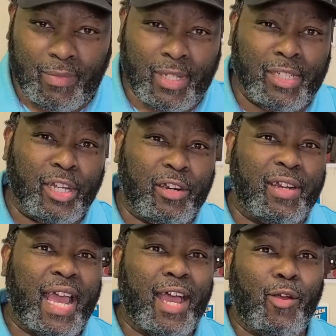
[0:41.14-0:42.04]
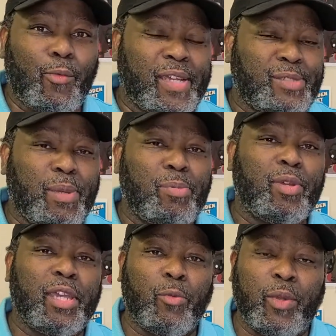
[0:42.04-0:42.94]
learn how rich people
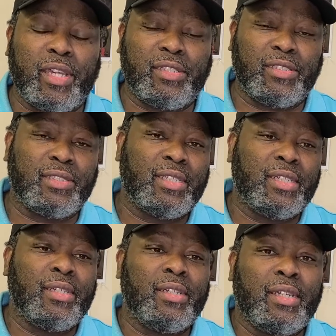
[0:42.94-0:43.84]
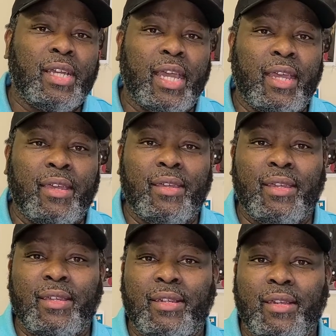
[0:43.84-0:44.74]
get rich,
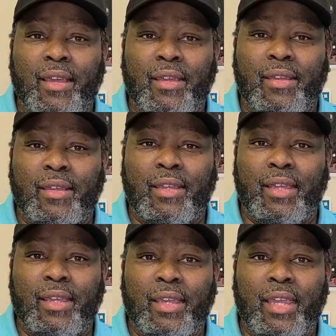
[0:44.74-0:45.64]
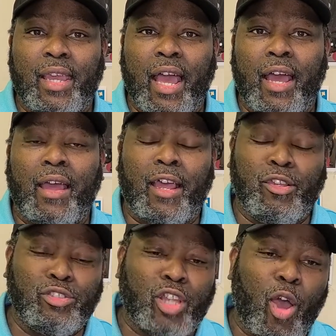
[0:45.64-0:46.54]
and I
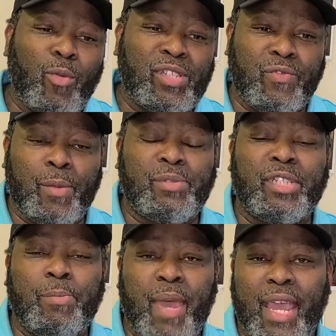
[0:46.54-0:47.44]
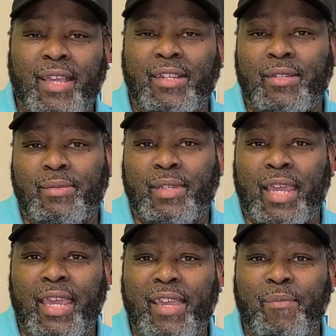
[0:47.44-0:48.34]
used to always flip to the back of the
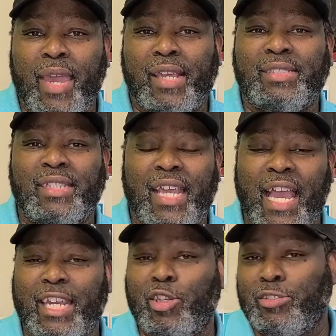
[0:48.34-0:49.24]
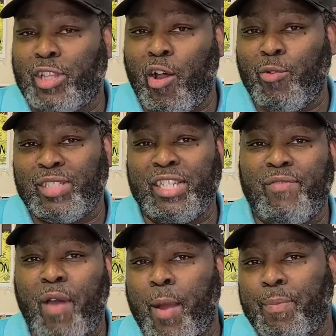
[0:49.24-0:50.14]
Inc. magazine how they used to always
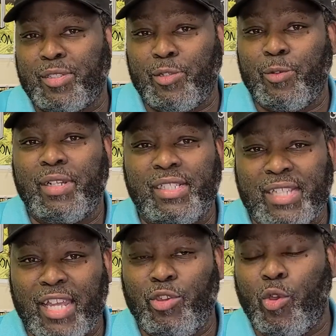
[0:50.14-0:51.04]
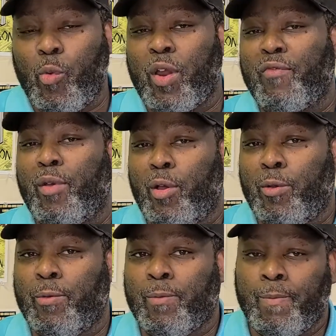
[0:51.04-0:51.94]
give opportunities how you could work from home.